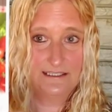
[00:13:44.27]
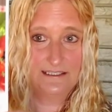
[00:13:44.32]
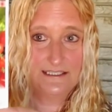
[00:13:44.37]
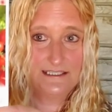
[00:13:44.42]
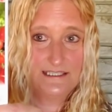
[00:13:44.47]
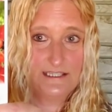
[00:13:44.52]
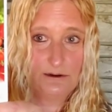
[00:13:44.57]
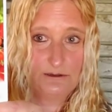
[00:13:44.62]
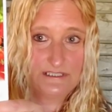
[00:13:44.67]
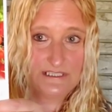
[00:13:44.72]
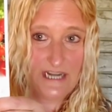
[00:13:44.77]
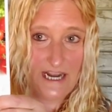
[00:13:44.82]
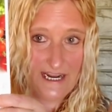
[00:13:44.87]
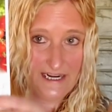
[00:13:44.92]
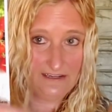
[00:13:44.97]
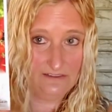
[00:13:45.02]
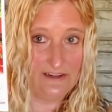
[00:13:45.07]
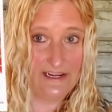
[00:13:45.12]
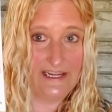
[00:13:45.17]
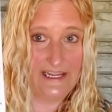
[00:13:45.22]
So it's kind
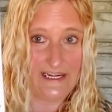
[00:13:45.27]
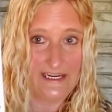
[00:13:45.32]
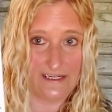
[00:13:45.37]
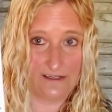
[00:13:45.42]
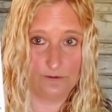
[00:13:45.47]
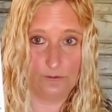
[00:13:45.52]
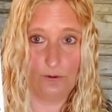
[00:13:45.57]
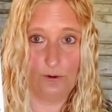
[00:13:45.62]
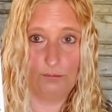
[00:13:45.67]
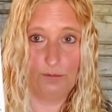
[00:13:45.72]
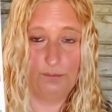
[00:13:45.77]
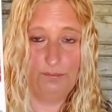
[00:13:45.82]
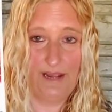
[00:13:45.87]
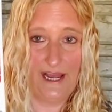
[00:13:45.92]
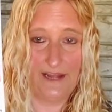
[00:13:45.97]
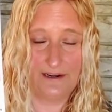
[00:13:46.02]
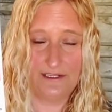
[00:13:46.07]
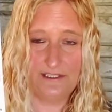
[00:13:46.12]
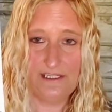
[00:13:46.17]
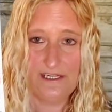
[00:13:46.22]
of like getting a normal
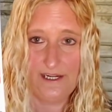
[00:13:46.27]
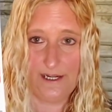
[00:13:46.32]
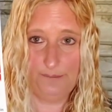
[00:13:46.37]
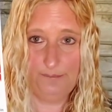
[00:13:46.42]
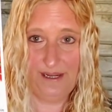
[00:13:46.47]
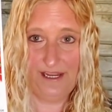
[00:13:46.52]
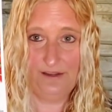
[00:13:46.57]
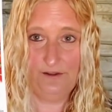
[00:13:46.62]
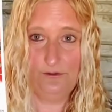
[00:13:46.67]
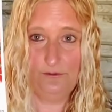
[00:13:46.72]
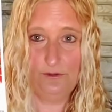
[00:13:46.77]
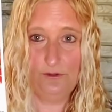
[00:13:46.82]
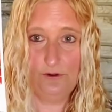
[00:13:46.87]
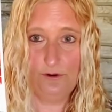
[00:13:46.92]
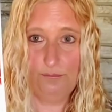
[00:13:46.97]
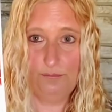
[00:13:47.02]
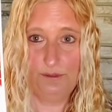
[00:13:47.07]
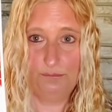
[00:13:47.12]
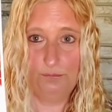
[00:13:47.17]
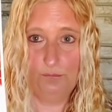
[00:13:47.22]
pattern. Yeah, I paid a
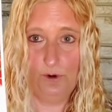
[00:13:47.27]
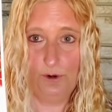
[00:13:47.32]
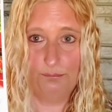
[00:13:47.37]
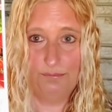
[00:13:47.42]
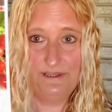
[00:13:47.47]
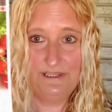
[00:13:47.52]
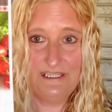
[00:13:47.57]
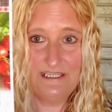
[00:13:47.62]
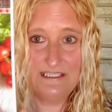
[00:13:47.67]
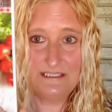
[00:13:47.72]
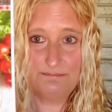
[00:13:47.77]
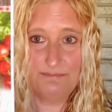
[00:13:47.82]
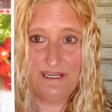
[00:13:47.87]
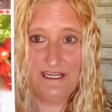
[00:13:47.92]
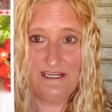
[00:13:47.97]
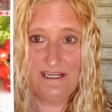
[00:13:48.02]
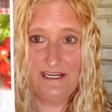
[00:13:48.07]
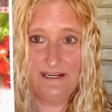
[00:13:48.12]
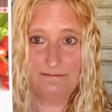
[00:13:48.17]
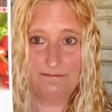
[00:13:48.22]
little bit more, but these
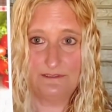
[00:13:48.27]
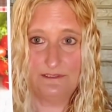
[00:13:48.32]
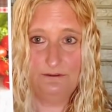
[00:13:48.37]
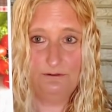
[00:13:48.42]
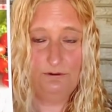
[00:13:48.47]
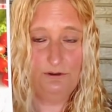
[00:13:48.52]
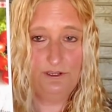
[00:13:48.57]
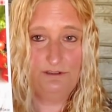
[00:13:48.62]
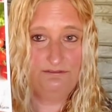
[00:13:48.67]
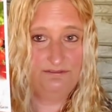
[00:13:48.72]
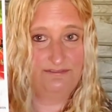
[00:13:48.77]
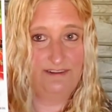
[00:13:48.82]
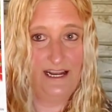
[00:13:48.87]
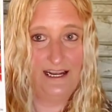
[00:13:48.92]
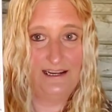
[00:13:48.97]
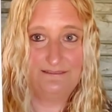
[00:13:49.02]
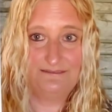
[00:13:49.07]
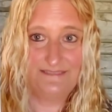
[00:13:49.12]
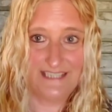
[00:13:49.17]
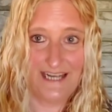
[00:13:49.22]
PDF, they're only
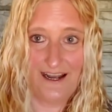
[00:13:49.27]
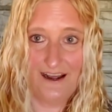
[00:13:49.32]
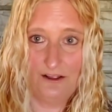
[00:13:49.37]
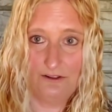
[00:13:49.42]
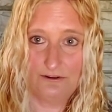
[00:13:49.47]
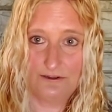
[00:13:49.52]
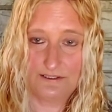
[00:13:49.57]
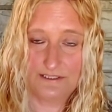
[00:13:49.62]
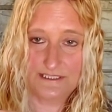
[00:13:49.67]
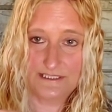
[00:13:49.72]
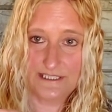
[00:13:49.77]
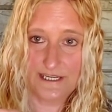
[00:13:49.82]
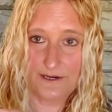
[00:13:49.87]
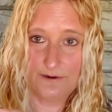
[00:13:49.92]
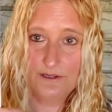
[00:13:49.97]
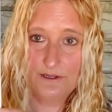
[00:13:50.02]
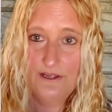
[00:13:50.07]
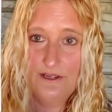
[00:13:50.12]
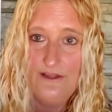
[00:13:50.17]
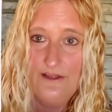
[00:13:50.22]
$5. So
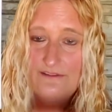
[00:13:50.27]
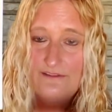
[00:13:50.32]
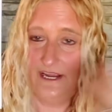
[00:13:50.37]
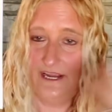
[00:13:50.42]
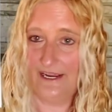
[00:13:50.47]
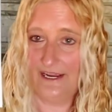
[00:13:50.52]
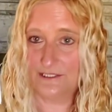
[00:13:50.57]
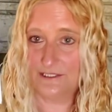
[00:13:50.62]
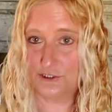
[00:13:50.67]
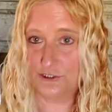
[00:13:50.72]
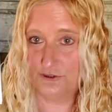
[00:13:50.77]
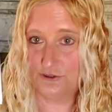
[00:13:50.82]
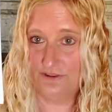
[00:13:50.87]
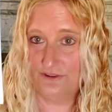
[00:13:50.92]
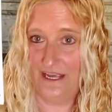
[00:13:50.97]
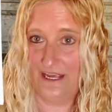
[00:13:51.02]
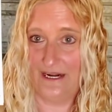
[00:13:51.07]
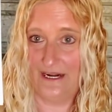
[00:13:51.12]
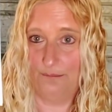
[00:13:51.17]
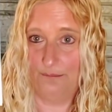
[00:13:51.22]
the extra
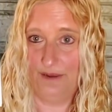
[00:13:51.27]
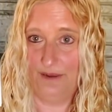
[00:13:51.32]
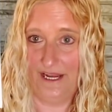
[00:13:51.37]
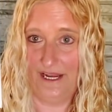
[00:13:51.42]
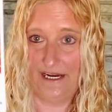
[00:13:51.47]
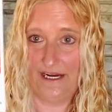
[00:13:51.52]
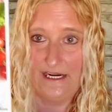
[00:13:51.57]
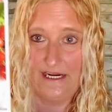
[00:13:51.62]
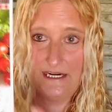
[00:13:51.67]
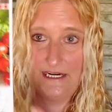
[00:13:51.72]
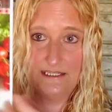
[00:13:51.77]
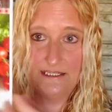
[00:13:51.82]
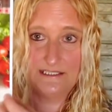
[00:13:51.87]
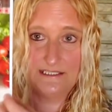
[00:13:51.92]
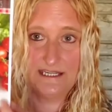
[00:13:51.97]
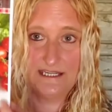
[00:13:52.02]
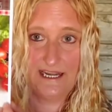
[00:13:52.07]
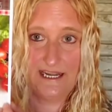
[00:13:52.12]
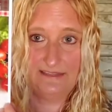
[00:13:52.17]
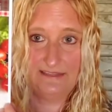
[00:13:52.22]
that I'm paying
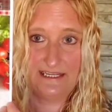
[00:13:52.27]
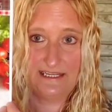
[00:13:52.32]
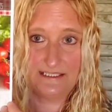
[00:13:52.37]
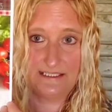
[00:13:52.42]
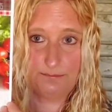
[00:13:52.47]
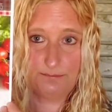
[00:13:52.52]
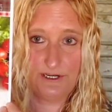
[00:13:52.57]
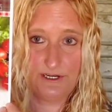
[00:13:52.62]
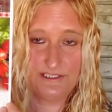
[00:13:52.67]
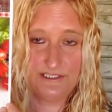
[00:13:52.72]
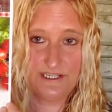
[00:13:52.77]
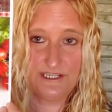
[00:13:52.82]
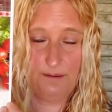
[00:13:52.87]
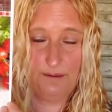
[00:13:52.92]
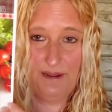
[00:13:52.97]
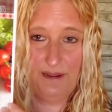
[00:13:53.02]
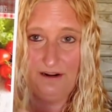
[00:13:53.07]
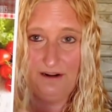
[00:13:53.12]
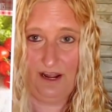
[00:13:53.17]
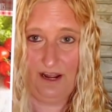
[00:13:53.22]
to get these printed
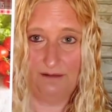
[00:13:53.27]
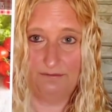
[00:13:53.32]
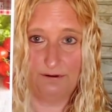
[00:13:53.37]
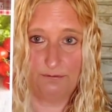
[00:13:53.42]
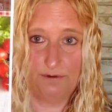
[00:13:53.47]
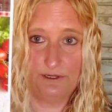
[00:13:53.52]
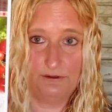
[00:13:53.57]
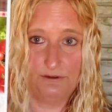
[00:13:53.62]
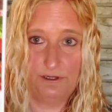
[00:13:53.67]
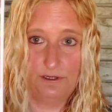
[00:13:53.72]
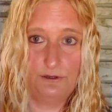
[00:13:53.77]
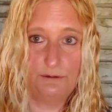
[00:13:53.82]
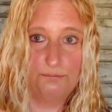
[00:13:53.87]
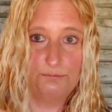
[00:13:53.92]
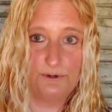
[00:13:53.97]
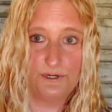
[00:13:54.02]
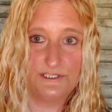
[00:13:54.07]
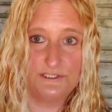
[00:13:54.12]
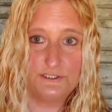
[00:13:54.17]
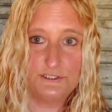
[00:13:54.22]
up, I don't have a really good
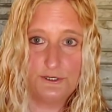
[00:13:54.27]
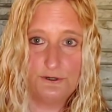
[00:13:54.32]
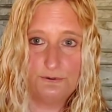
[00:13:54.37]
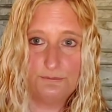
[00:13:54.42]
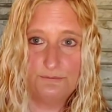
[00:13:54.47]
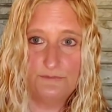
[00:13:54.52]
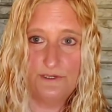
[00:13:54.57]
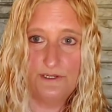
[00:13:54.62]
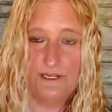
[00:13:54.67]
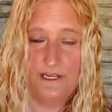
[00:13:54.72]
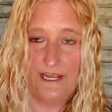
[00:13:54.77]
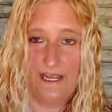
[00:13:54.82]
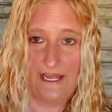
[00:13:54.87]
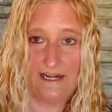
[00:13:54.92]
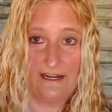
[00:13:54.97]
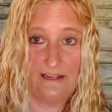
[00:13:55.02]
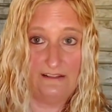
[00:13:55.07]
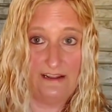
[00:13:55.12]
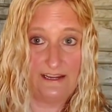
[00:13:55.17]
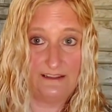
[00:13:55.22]
printer,
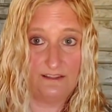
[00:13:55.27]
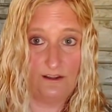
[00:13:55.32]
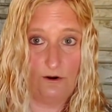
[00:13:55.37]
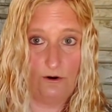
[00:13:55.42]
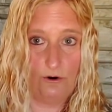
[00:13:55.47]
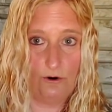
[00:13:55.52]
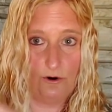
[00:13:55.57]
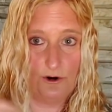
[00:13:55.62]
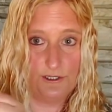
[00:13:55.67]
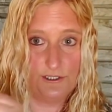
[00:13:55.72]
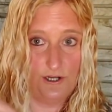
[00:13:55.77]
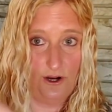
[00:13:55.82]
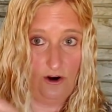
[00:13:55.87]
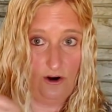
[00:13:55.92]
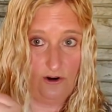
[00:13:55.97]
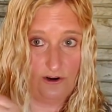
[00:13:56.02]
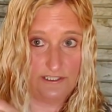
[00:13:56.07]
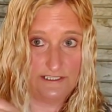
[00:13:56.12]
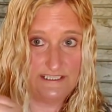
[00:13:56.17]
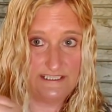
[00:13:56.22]
and I like the hard
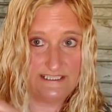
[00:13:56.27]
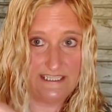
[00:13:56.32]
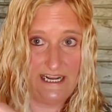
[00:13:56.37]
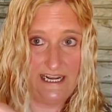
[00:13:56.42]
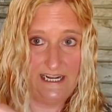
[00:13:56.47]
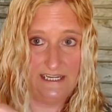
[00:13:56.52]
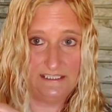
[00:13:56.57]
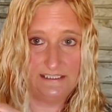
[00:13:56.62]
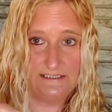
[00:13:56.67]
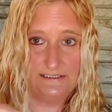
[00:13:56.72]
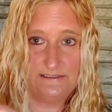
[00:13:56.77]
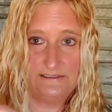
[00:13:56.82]
cardstock.